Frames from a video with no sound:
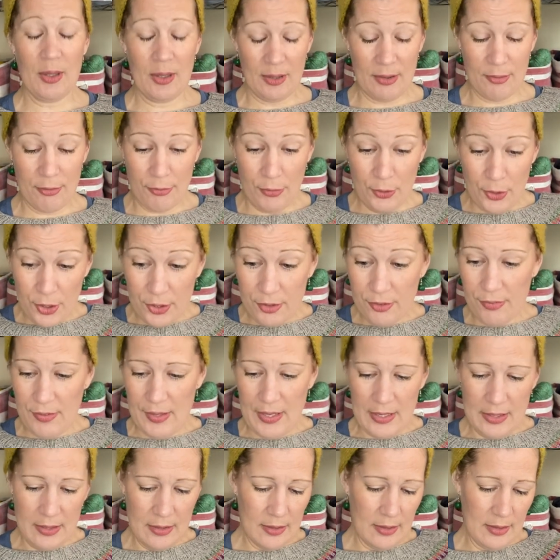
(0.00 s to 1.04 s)
a third
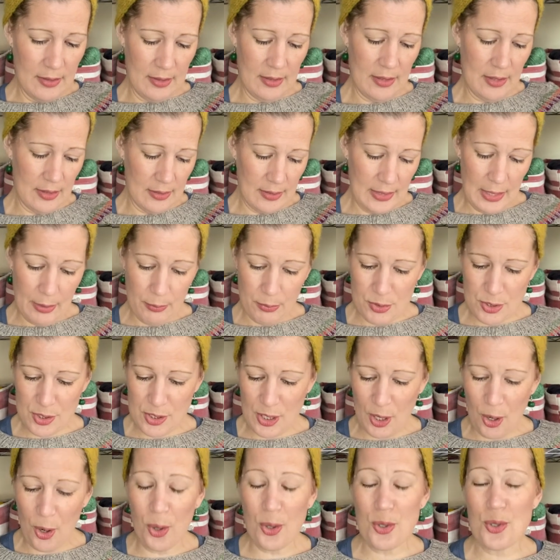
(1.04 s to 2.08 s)
thing, and that was the
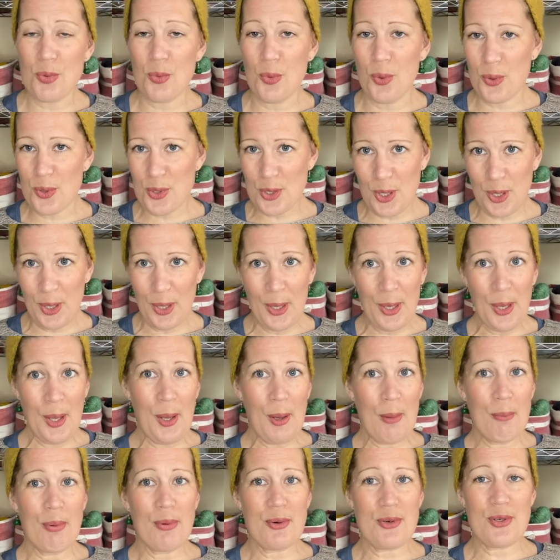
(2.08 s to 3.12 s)
hot water
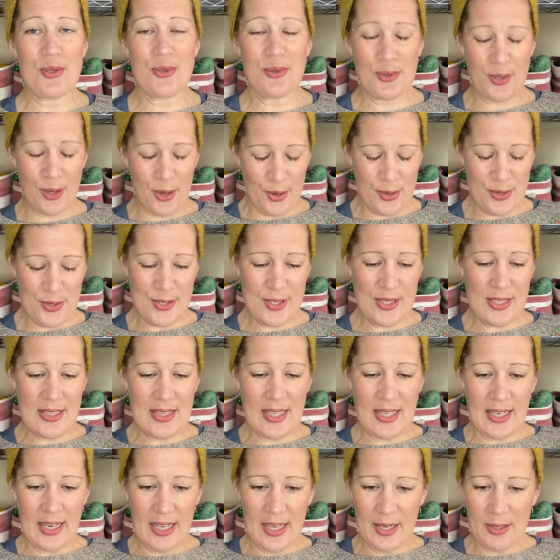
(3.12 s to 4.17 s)
bottle cozy
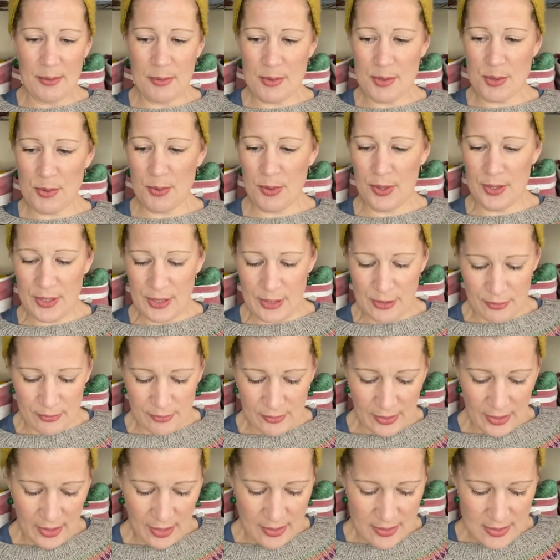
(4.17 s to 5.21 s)
that I was working on
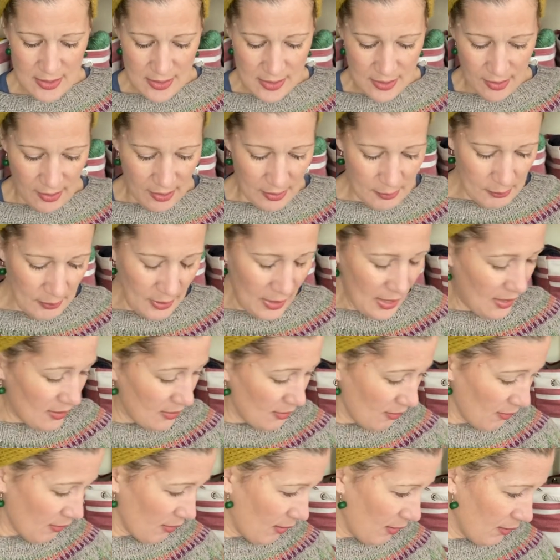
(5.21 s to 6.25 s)
last time.
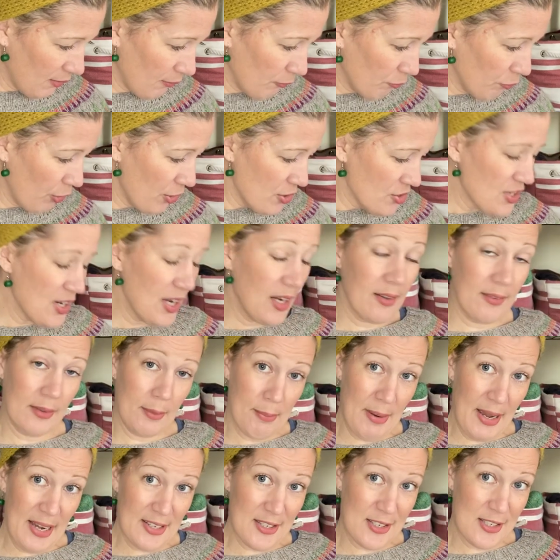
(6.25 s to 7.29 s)
And I wrote down the
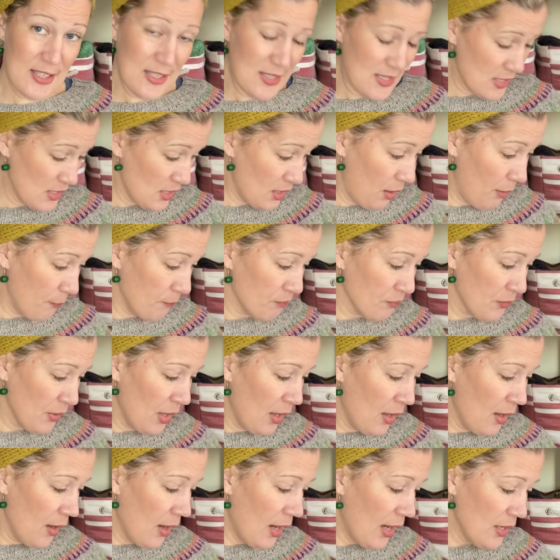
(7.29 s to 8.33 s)
pattern this time.
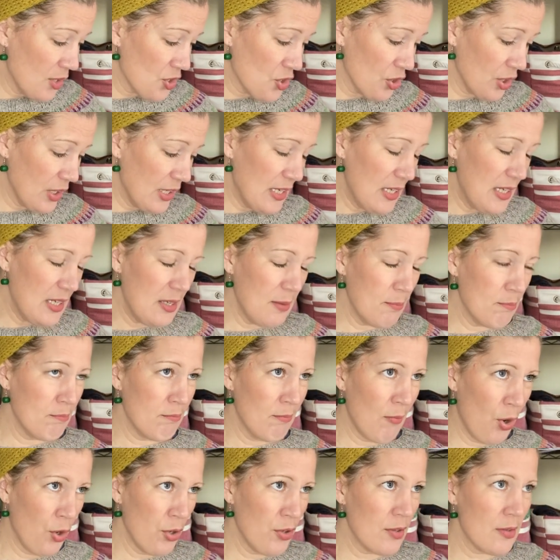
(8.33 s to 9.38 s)
I actually
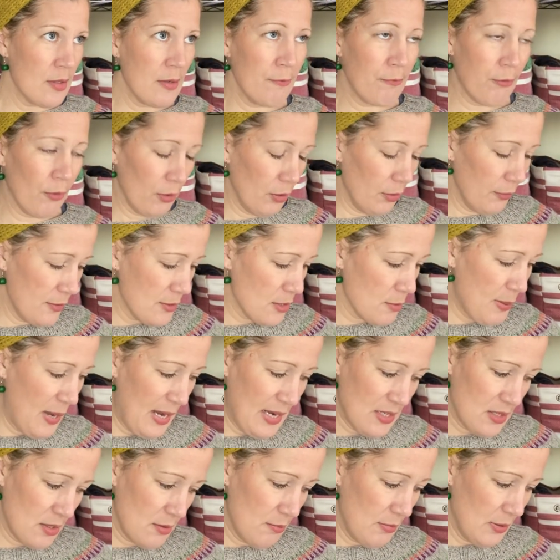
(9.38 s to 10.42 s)
mostly follow this
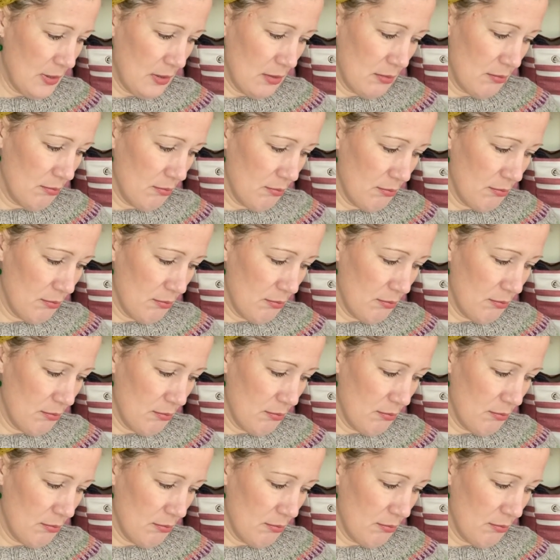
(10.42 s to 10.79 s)
pattern, but